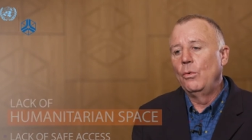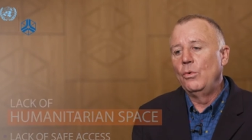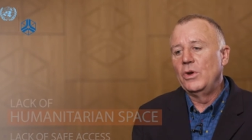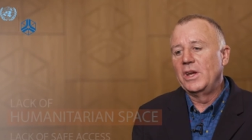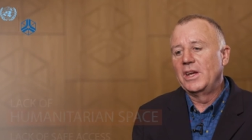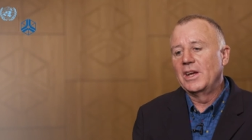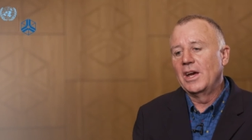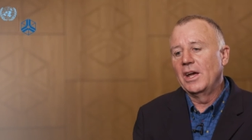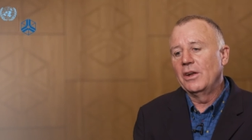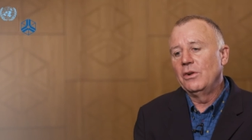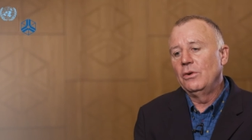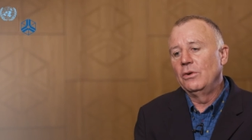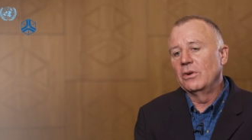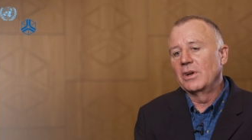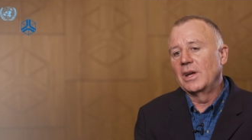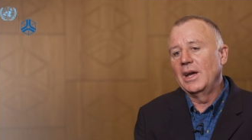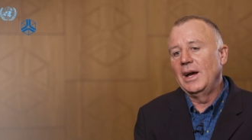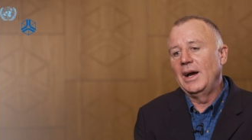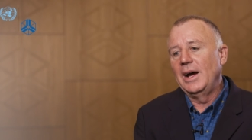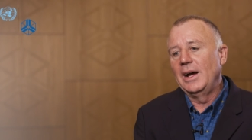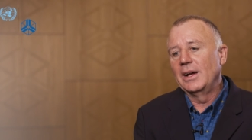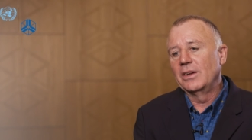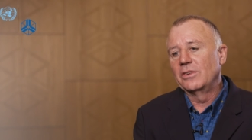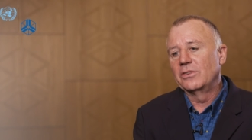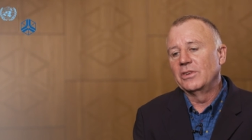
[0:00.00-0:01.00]
We cannot get
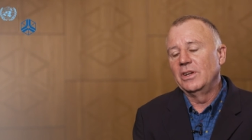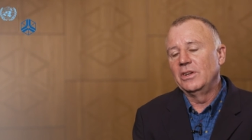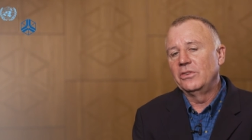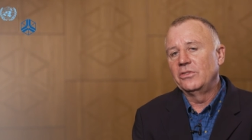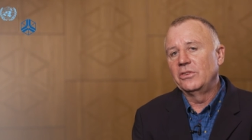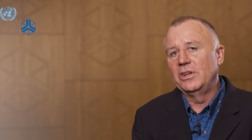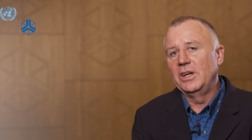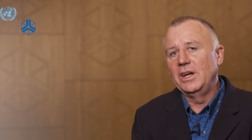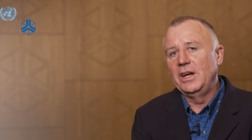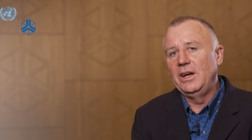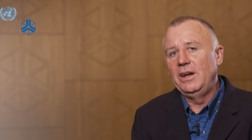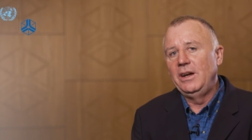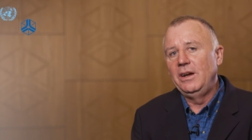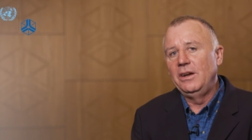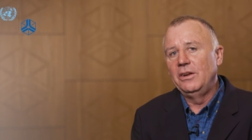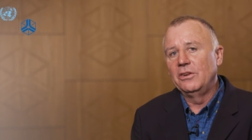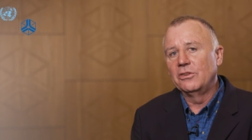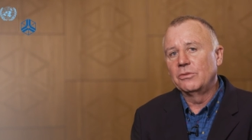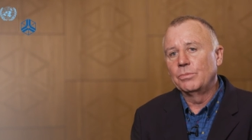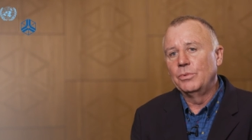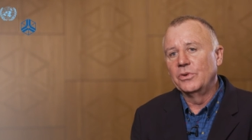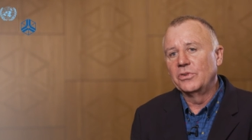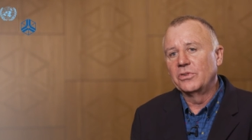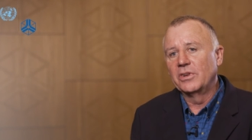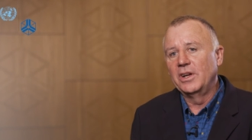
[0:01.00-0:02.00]
access to
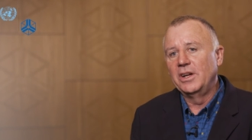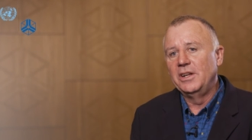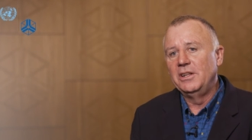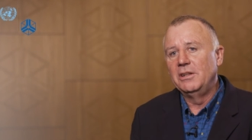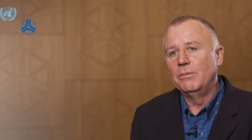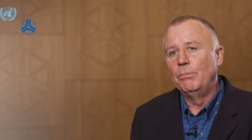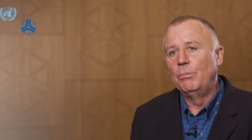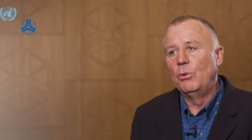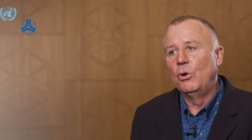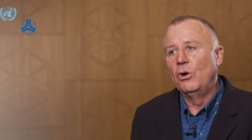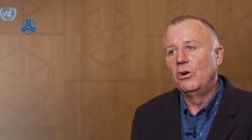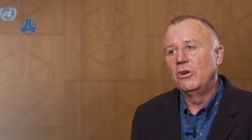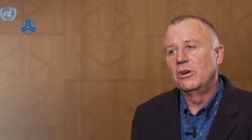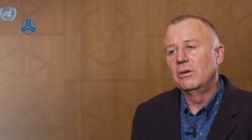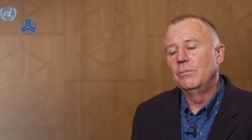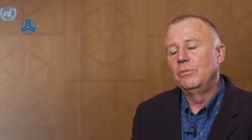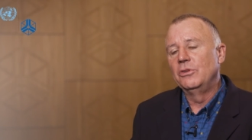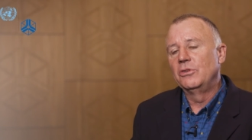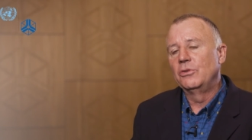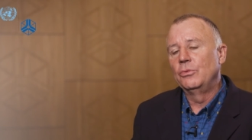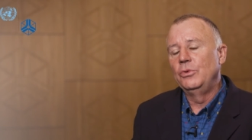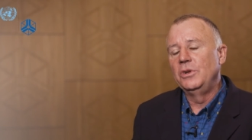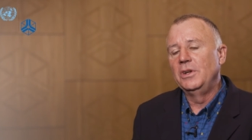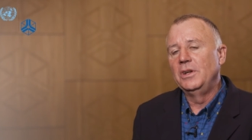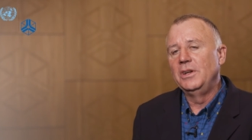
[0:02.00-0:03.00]
areas beside the border
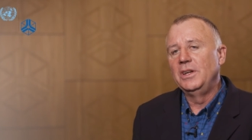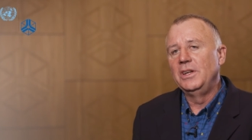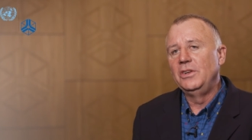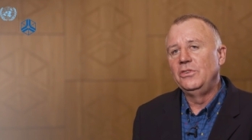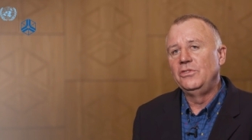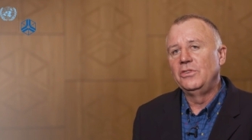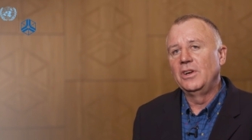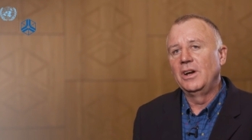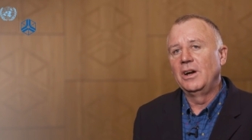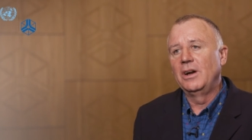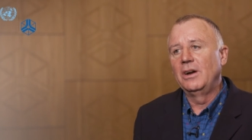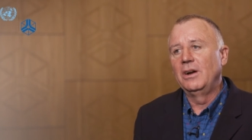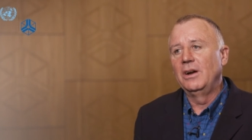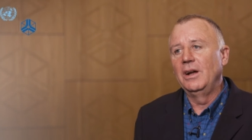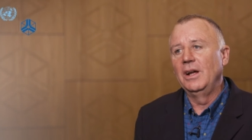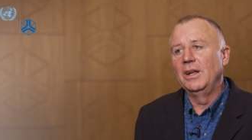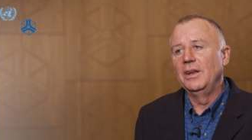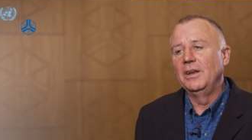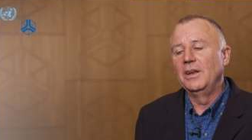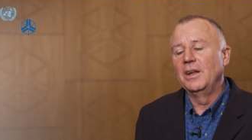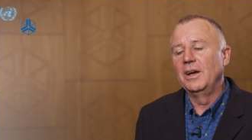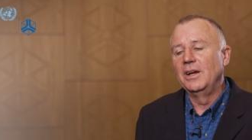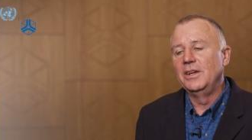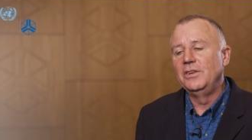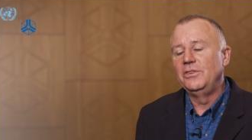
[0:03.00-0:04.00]
between Niger
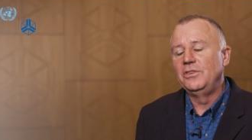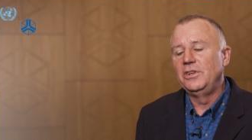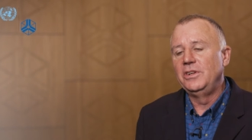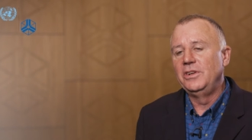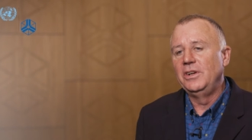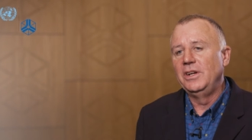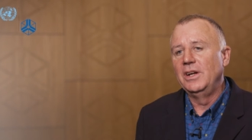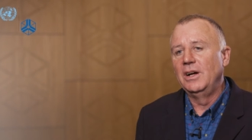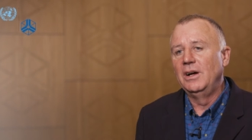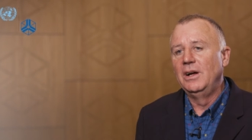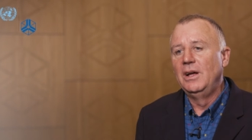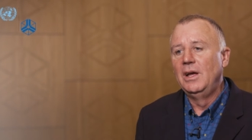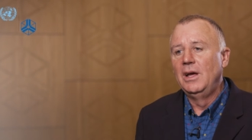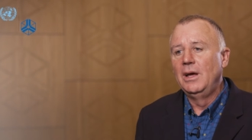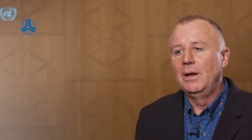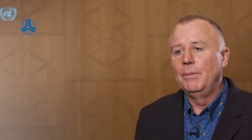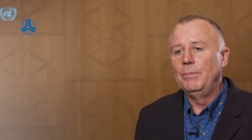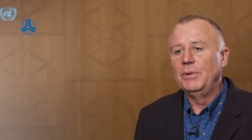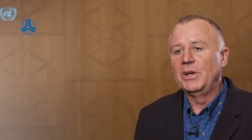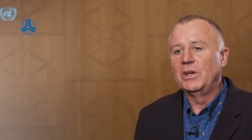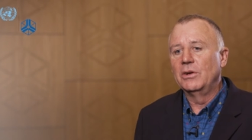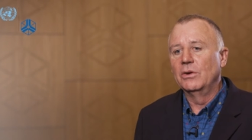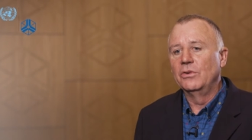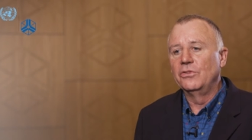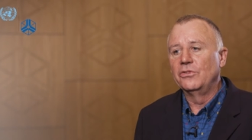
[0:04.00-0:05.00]
and Nigeria
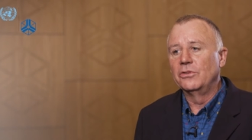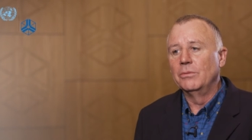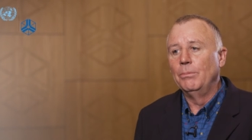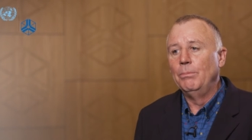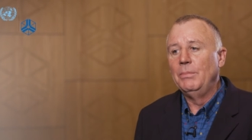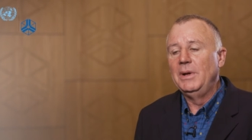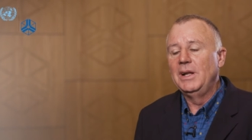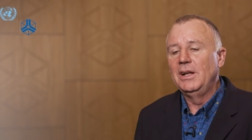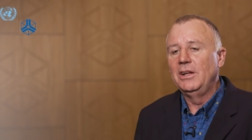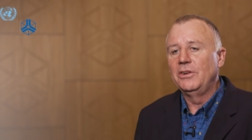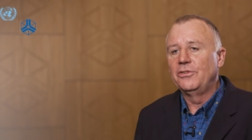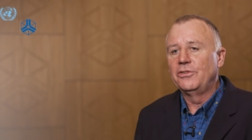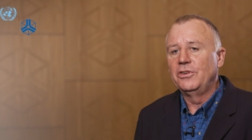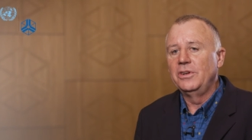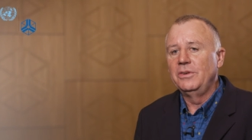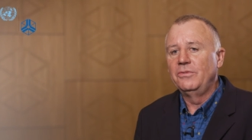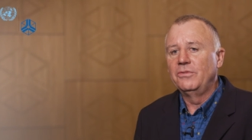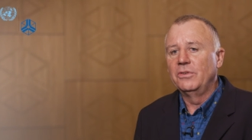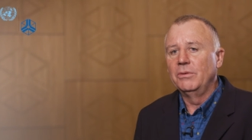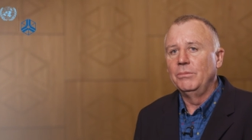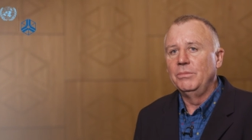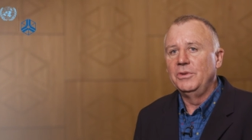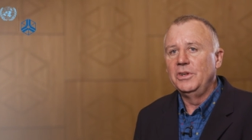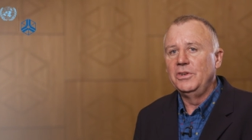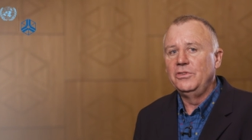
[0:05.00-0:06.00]
because the military
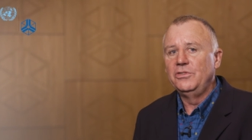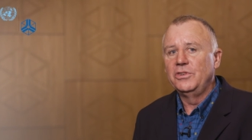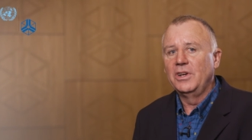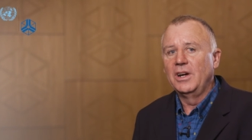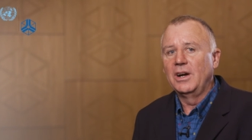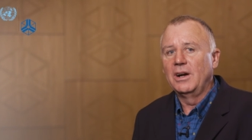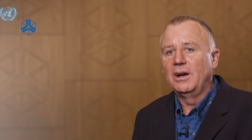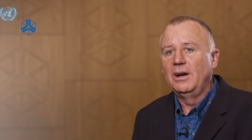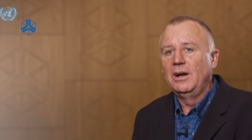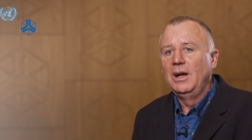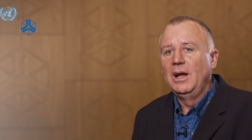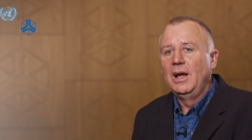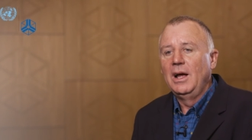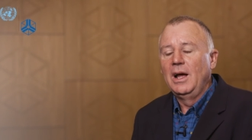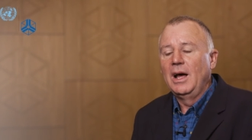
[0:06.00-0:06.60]
from Niger